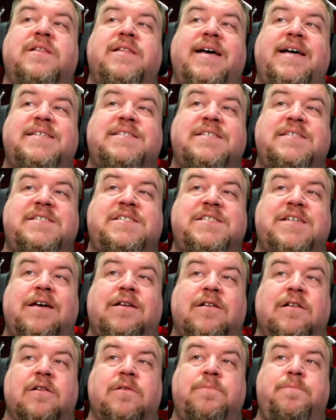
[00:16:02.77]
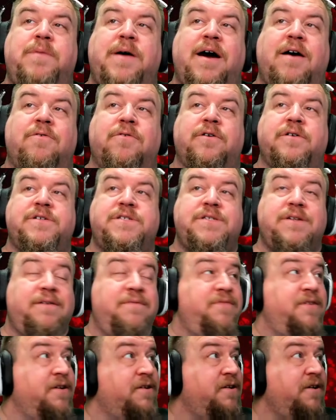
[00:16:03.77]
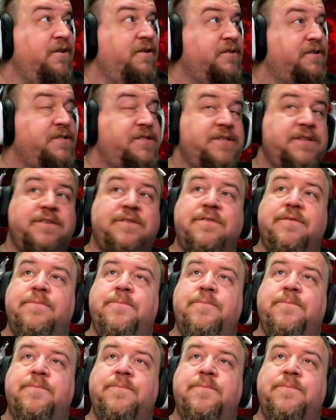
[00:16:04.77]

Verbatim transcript: the less subtle powers of their curse.